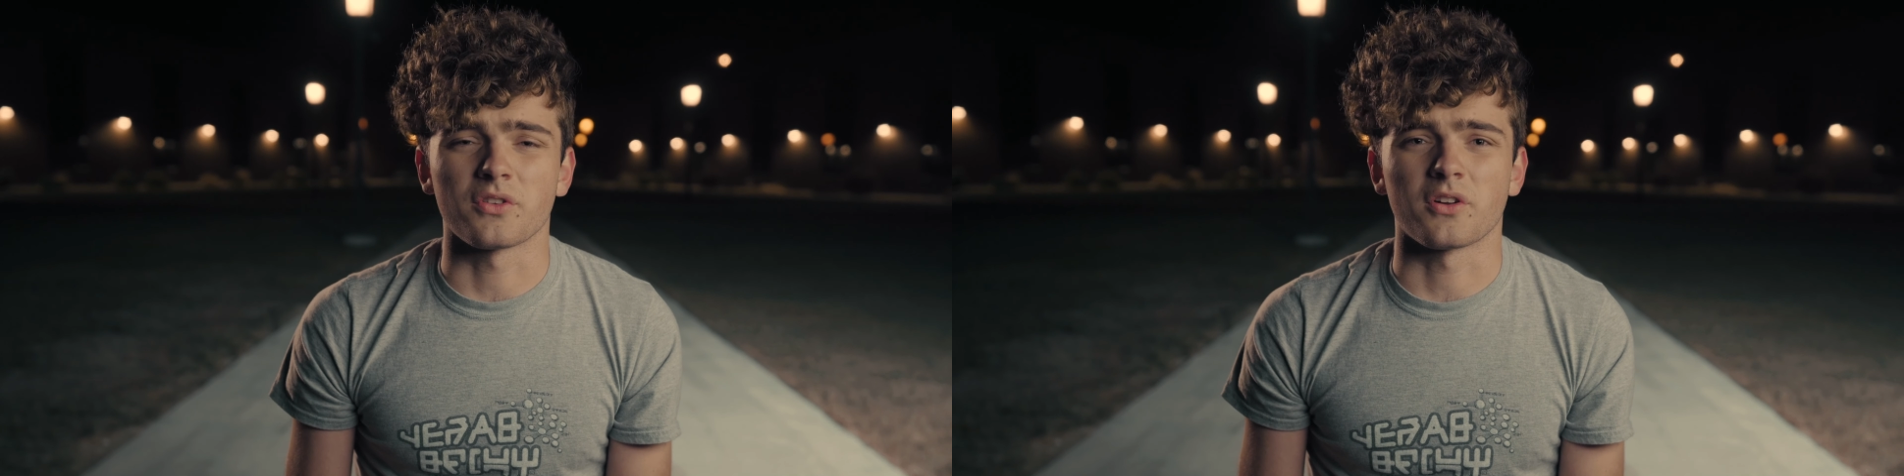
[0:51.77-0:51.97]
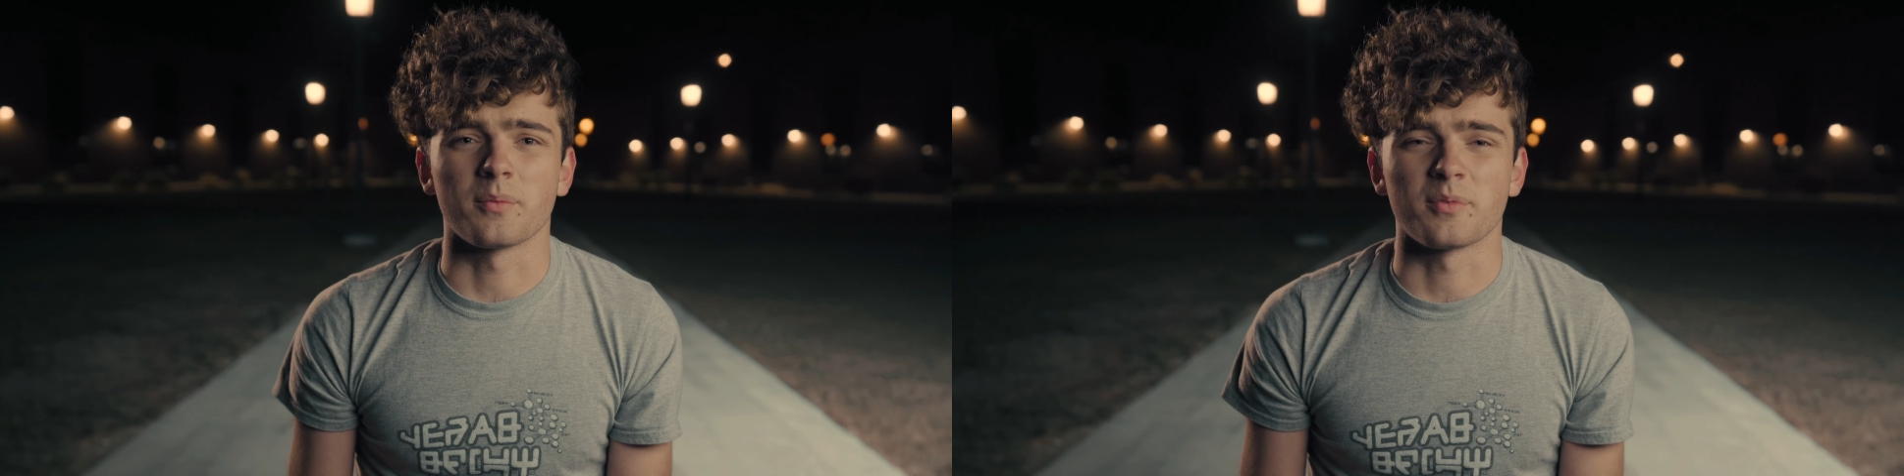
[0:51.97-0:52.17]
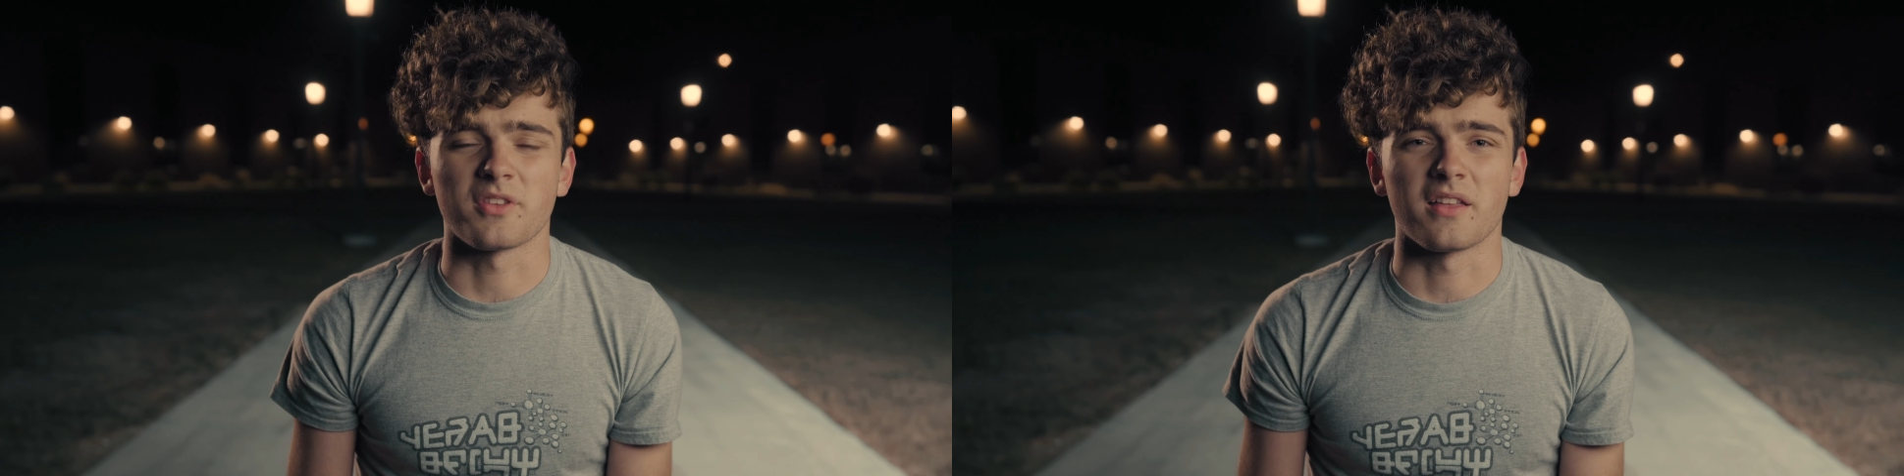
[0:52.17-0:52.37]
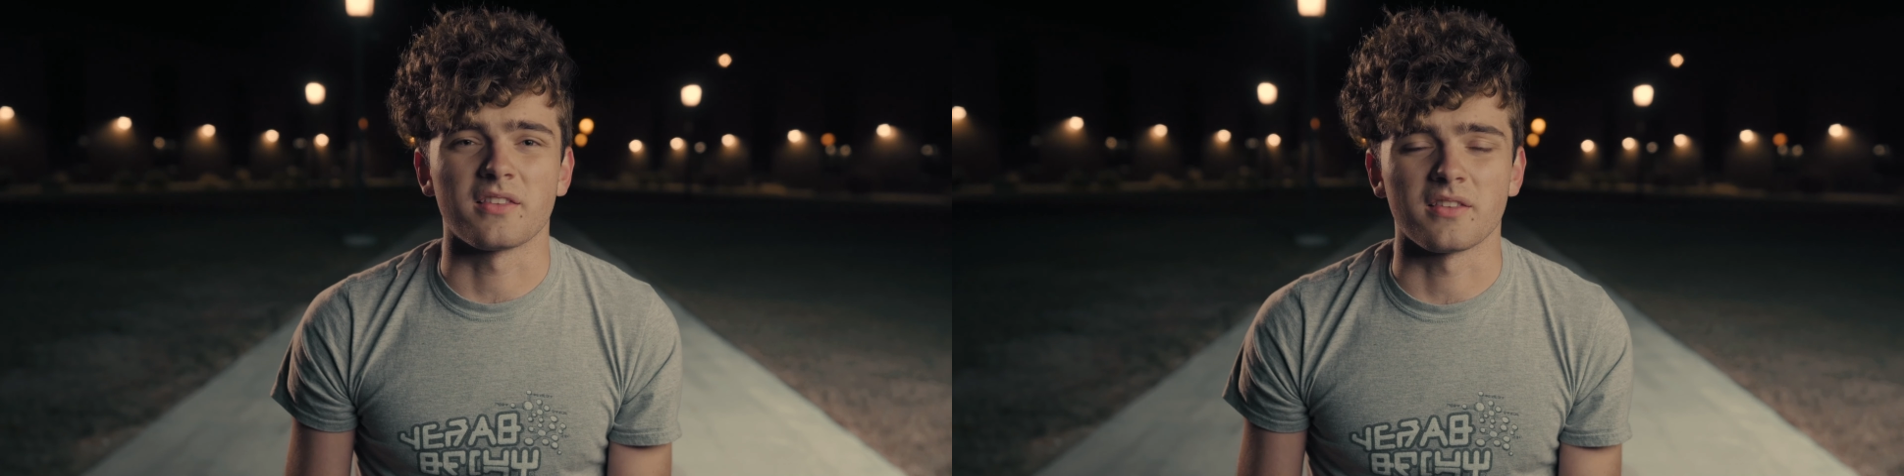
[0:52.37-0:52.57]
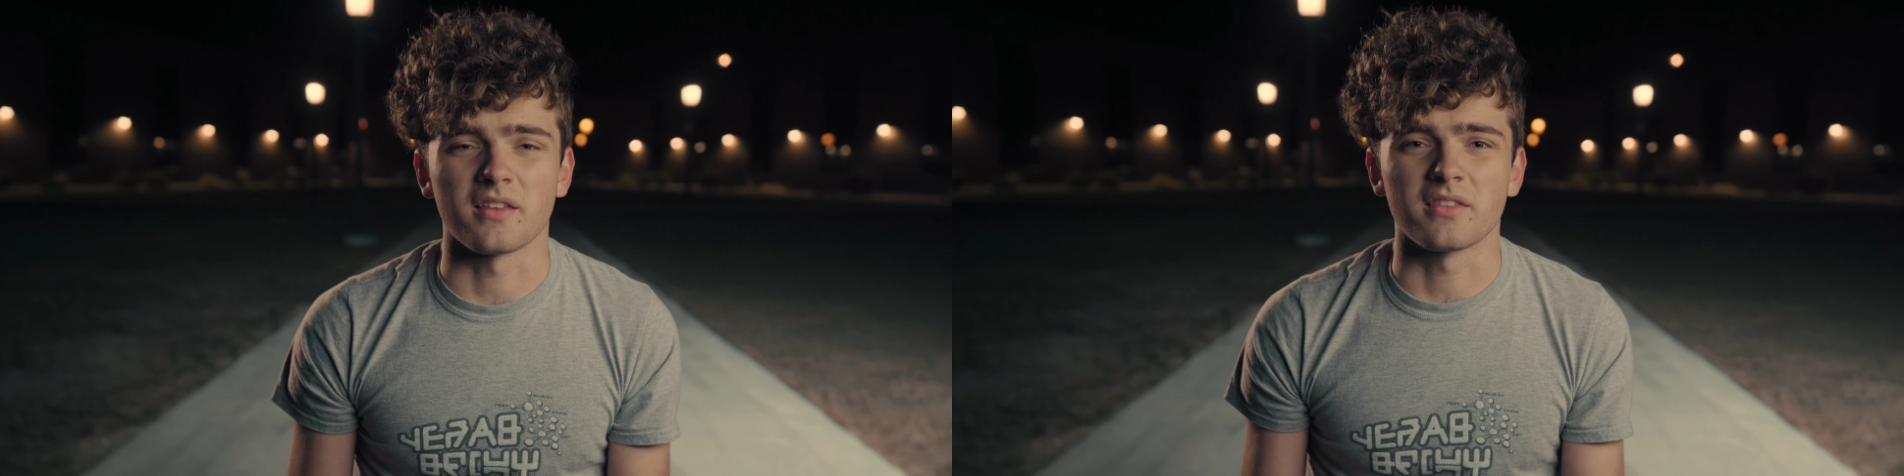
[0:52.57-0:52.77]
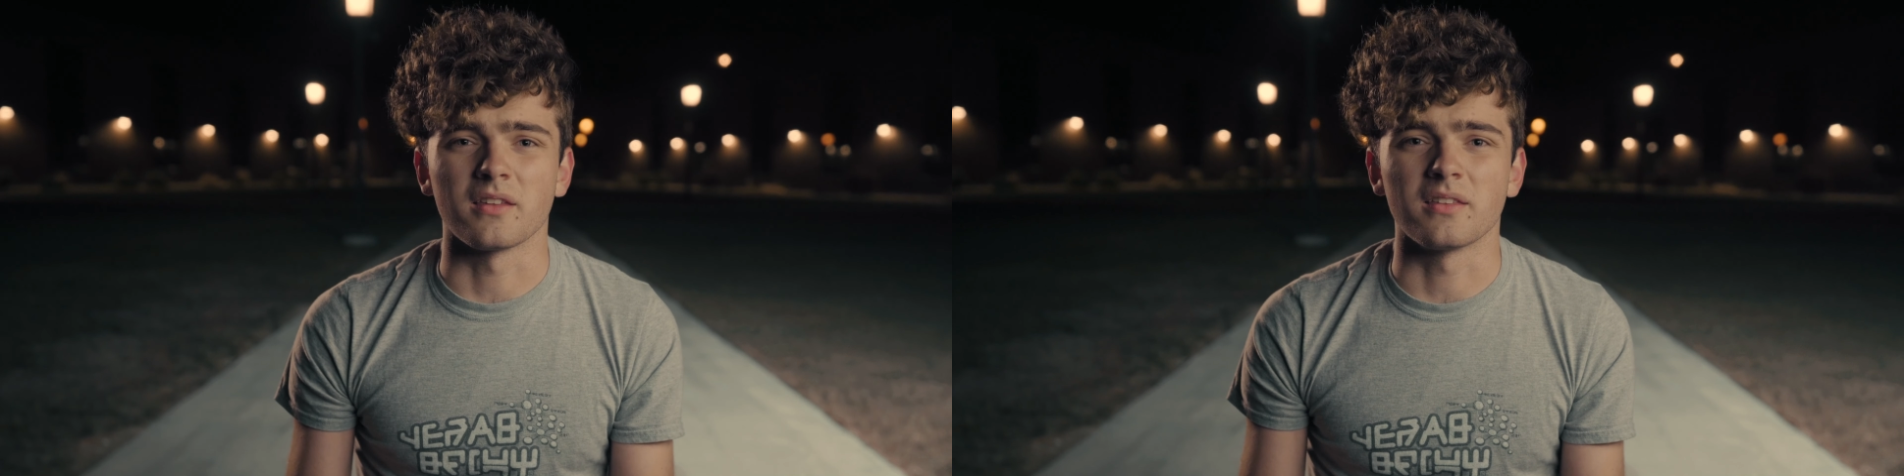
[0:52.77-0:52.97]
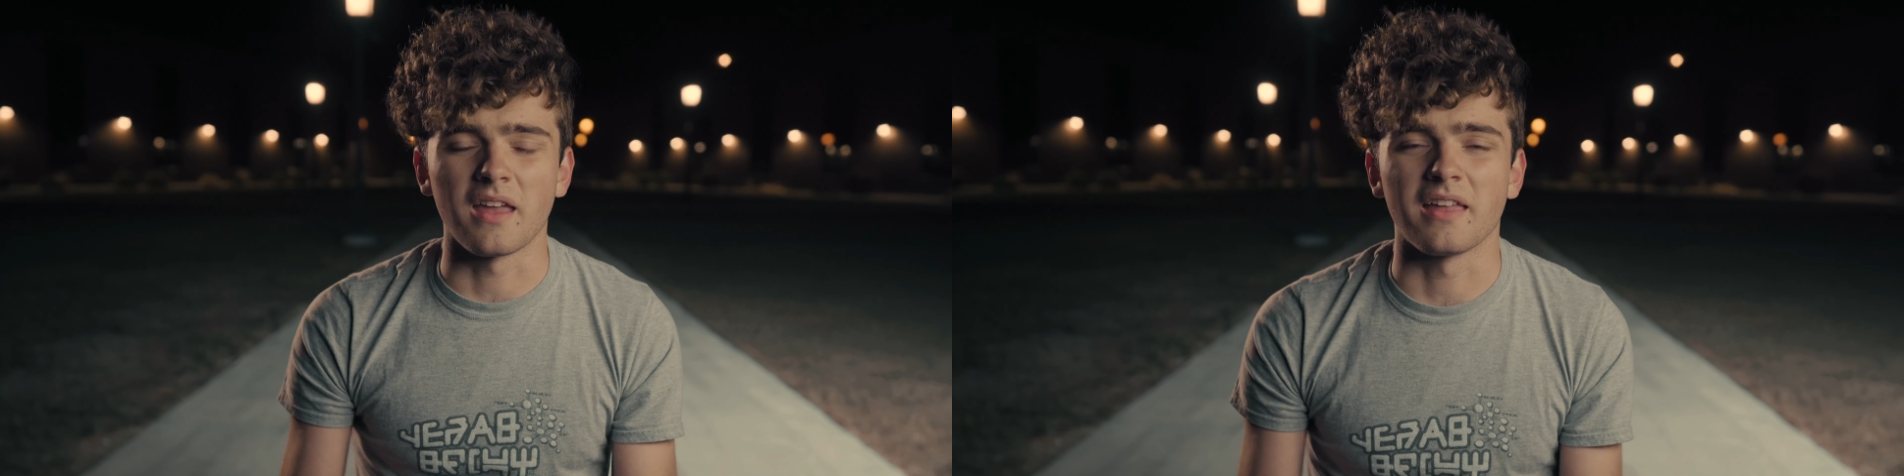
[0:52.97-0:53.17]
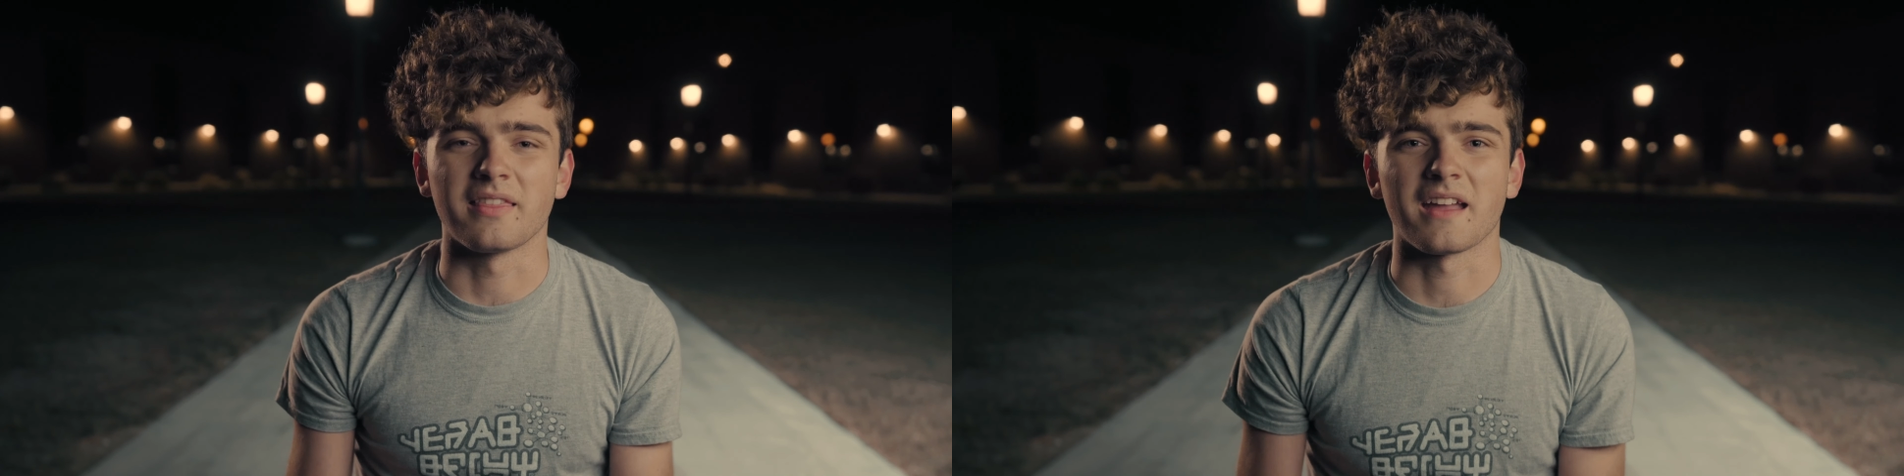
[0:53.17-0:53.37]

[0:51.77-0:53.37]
circumstances, and to gain